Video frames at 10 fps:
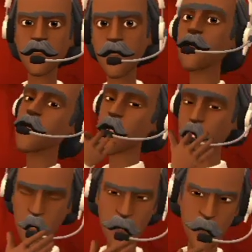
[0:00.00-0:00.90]

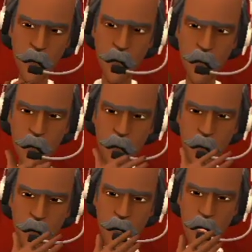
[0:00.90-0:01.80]
So,
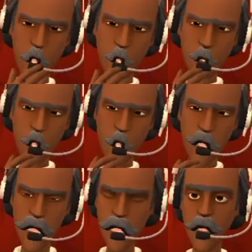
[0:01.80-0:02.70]
you bought
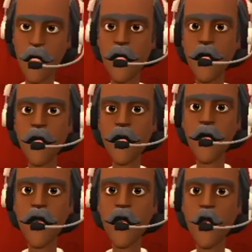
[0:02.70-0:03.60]
a cash
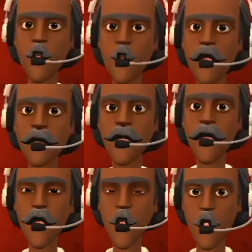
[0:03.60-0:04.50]
card from a
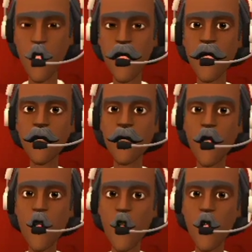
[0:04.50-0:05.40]
corner
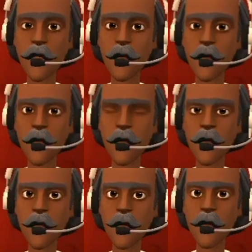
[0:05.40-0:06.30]
store,
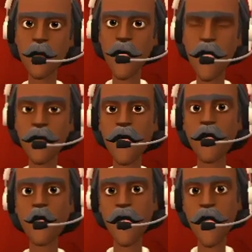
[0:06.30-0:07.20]

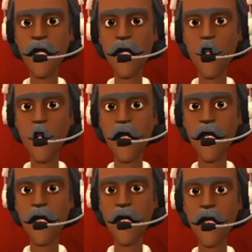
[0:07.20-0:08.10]
uploaded 2
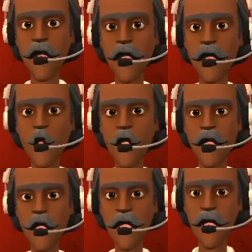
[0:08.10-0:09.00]
years'
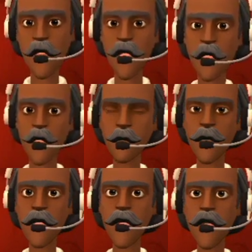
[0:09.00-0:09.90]
worth of
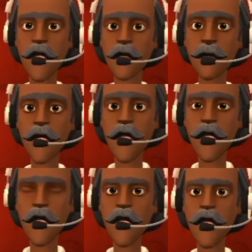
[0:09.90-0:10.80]
library
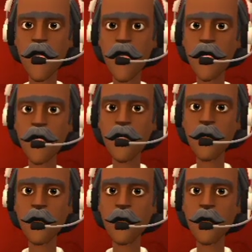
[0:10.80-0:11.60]
paychecks